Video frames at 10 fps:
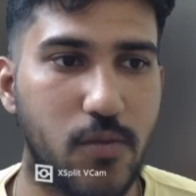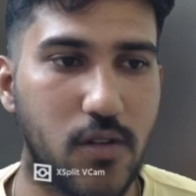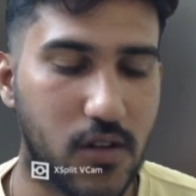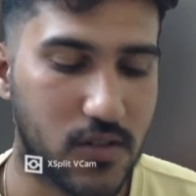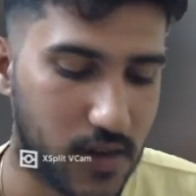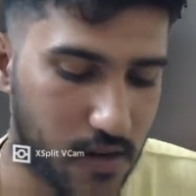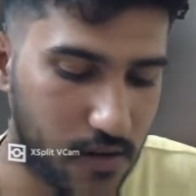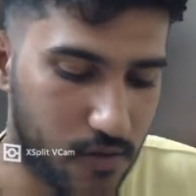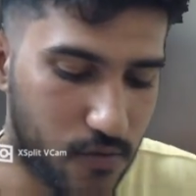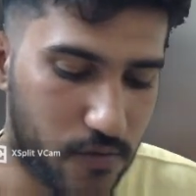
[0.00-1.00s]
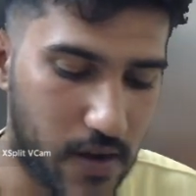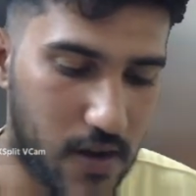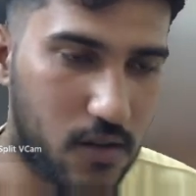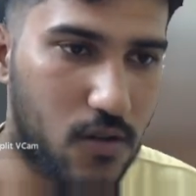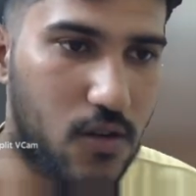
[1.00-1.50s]
let's create a new
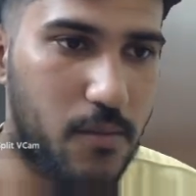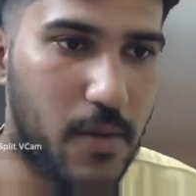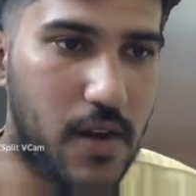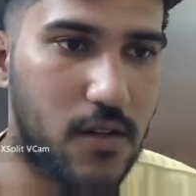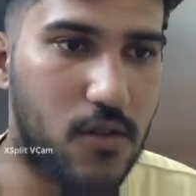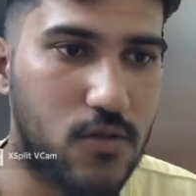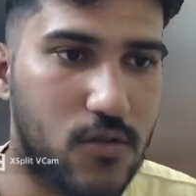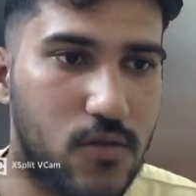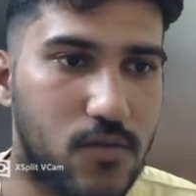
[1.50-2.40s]
file called main.co.